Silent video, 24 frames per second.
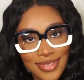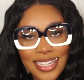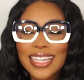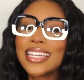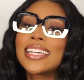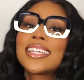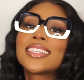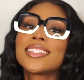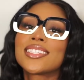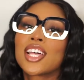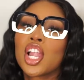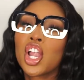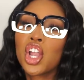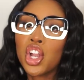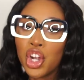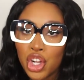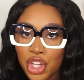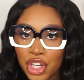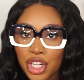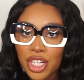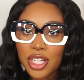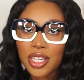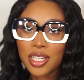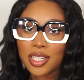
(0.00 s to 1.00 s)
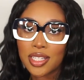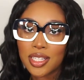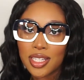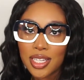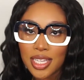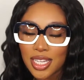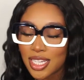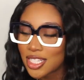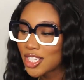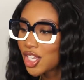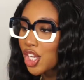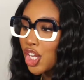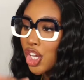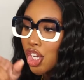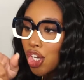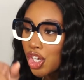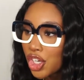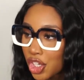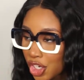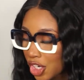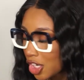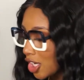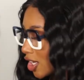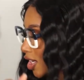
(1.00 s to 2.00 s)
It is a look. It is a
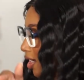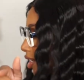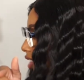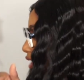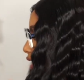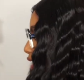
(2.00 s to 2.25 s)
look.